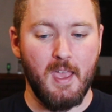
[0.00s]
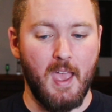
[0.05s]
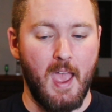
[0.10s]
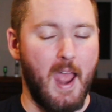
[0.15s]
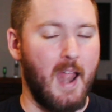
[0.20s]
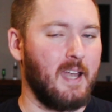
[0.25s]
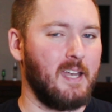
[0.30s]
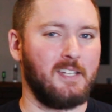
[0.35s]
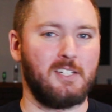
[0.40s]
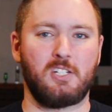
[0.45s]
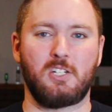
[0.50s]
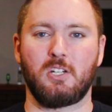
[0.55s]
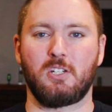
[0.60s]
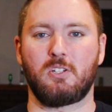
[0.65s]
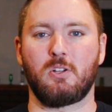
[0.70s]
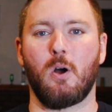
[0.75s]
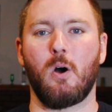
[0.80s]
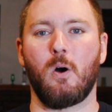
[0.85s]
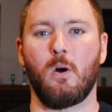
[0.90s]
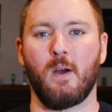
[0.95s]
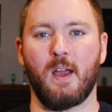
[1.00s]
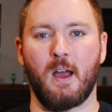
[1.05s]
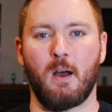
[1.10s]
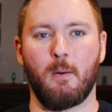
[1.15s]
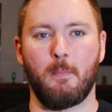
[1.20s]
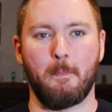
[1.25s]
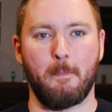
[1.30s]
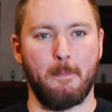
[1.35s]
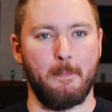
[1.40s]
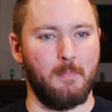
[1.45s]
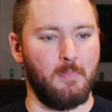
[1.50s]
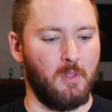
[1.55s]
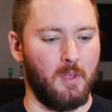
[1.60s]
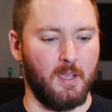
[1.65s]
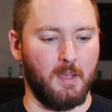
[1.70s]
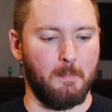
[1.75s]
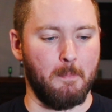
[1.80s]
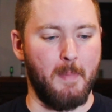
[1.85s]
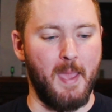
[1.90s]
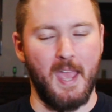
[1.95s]
and it's just all out
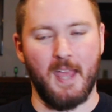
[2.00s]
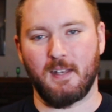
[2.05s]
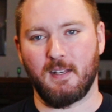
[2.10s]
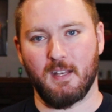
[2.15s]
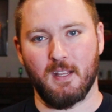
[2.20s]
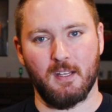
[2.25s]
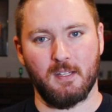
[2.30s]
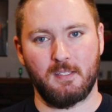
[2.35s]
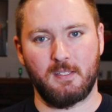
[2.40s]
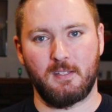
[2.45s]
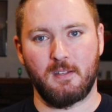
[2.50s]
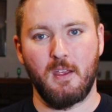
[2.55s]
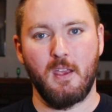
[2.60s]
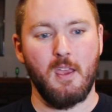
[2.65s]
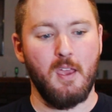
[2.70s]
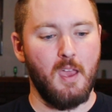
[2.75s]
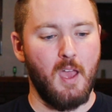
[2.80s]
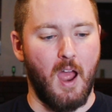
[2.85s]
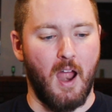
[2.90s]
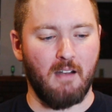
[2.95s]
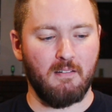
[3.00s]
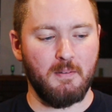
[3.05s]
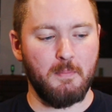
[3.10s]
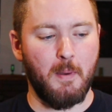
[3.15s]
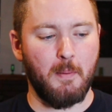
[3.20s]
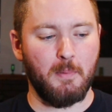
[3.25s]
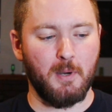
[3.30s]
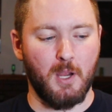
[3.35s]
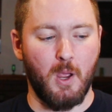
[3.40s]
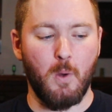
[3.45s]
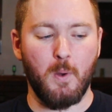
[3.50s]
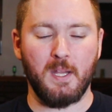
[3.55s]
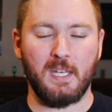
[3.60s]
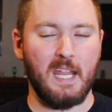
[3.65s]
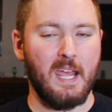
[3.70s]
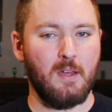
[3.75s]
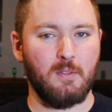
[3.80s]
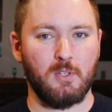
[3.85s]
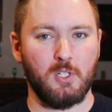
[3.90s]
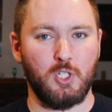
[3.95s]
like madness. I remember going
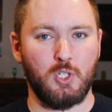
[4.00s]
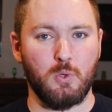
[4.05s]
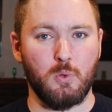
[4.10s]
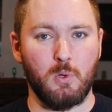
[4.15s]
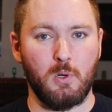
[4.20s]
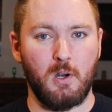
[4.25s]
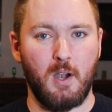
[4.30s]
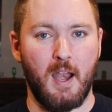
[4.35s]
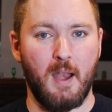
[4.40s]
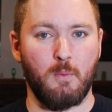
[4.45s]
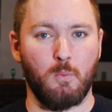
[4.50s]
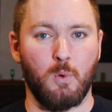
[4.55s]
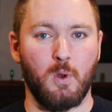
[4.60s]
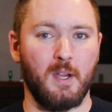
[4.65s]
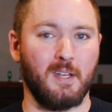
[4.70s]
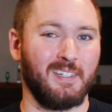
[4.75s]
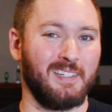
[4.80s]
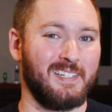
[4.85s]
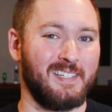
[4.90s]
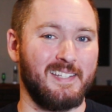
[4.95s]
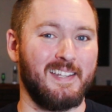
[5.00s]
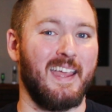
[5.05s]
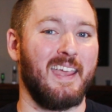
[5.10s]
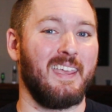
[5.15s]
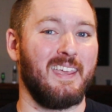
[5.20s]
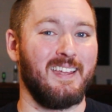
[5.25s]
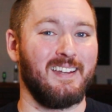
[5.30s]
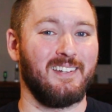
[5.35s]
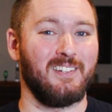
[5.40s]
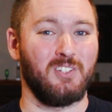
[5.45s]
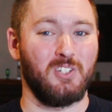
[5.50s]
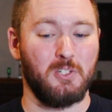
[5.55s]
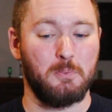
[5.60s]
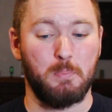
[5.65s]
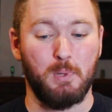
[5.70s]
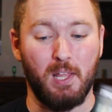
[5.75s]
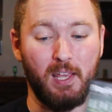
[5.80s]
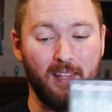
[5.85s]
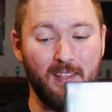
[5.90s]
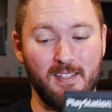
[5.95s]
down the shore and wanting to stay in and just
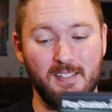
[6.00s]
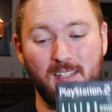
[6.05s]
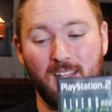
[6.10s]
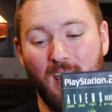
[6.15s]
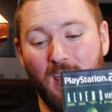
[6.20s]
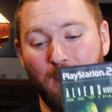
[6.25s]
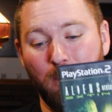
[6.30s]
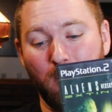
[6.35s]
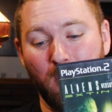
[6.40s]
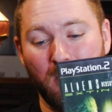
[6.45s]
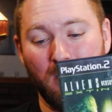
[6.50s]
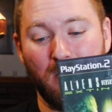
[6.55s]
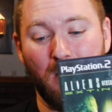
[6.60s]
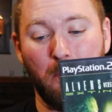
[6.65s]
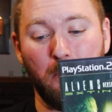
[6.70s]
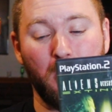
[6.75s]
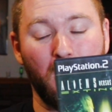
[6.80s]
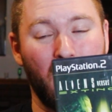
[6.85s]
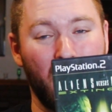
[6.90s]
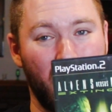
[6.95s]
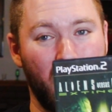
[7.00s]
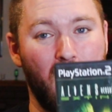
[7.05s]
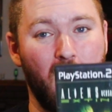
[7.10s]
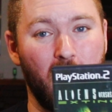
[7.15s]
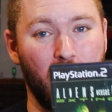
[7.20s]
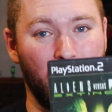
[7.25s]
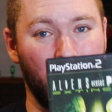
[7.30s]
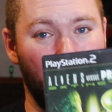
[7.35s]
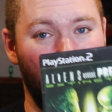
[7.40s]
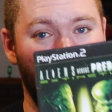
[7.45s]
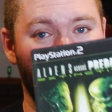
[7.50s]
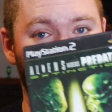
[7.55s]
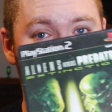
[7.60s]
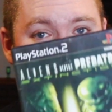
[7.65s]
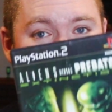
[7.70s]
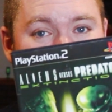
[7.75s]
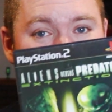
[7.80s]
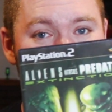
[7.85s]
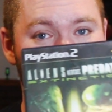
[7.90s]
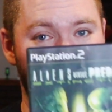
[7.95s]
play this game the summer I got it. I
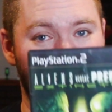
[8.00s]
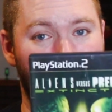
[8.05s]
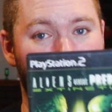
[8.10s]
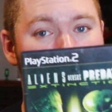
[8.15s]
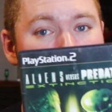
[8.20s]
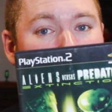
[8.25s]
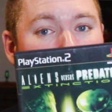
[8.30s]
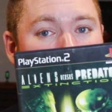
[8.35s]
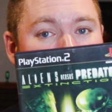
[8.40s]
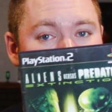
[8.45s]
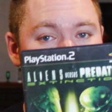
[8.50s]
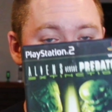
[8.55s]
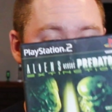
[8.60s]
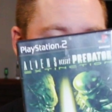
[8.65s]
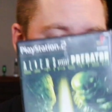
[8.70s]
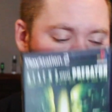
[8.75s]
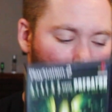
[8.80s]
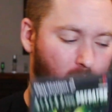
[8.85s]
loved it that much.